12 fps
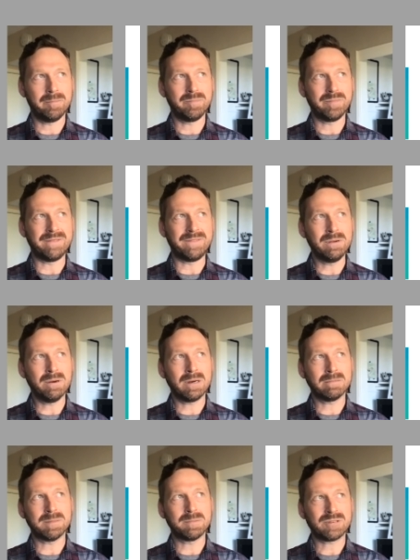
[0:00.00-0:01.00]
If you are
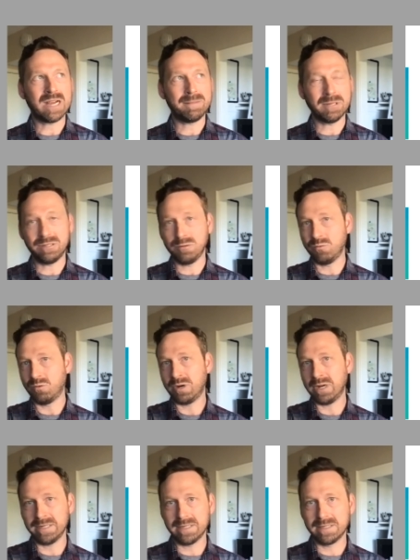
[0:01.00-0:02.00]
subscribing to
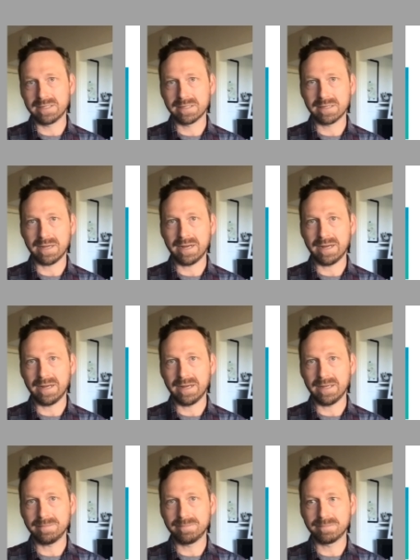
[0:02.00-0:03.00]
one
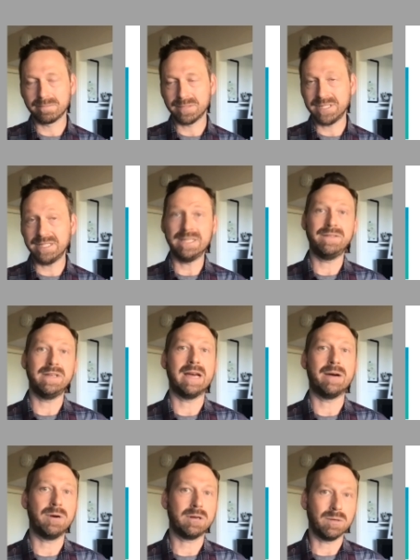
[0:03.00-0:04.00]
CTV
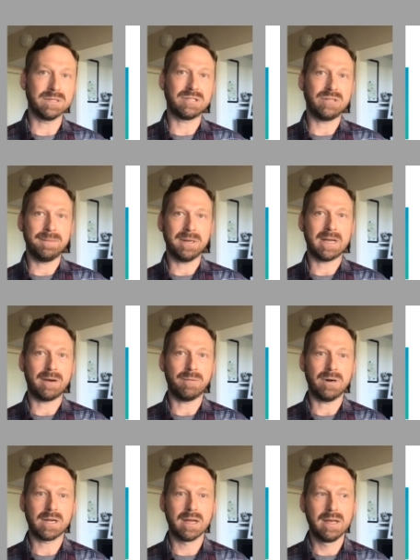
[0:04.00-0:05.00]
network, one streaming
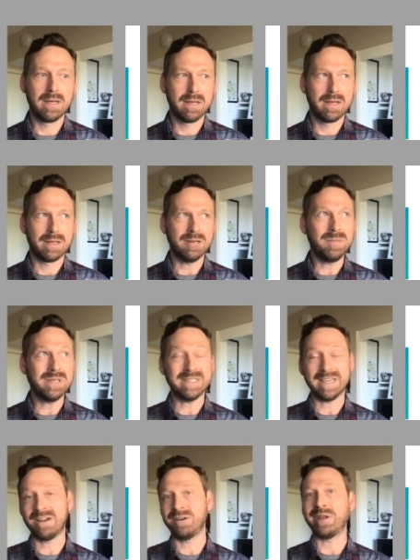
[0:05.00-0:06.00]
network, you're
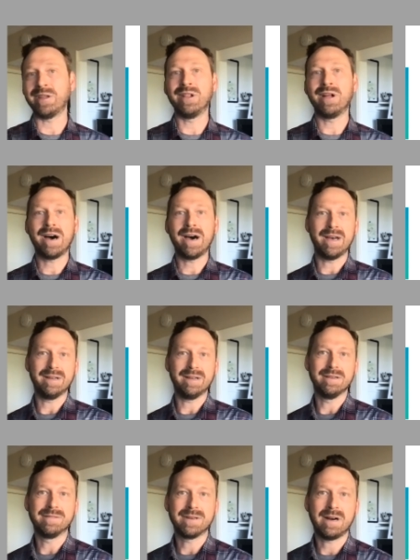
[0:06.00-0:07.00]
missing out on a lot
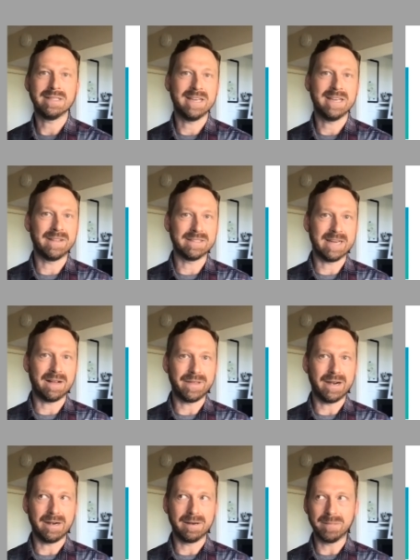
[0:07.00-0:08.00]
of content that's out
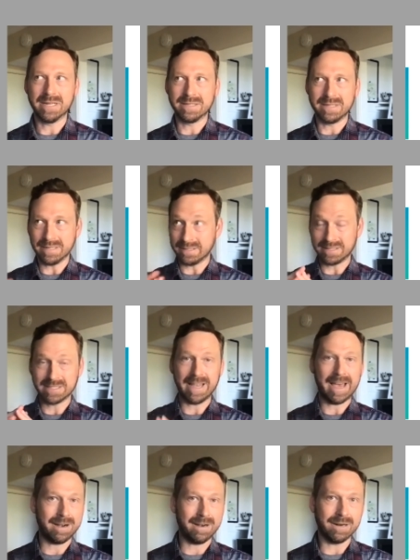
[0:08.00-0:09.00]
there because it is
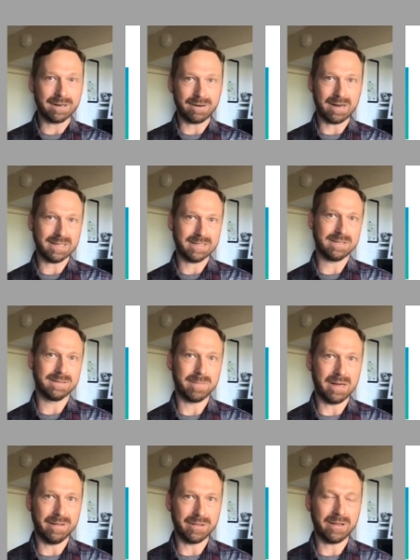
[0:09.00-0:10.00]
scattered across
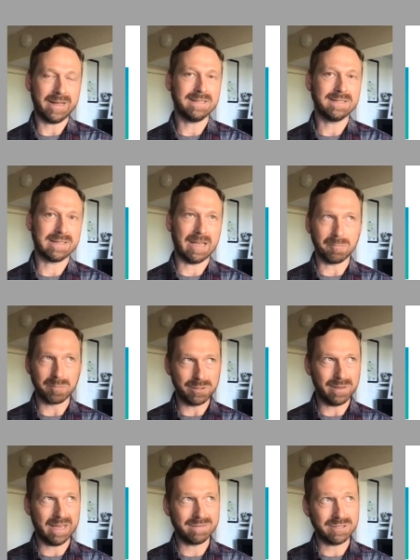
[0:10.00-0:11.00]
the landscape. You
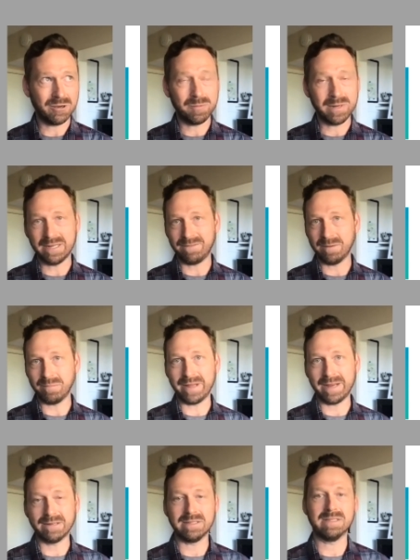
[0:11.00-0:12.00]
have so many different
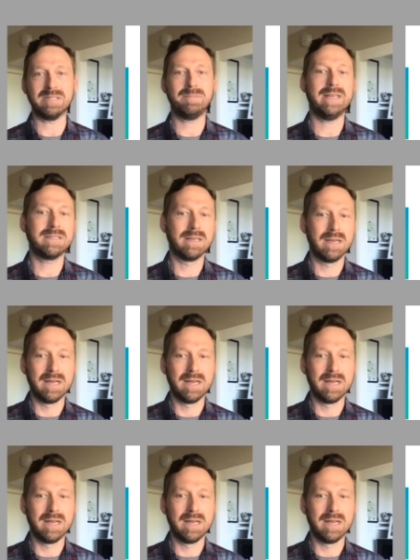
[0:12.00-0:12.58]
players in the space.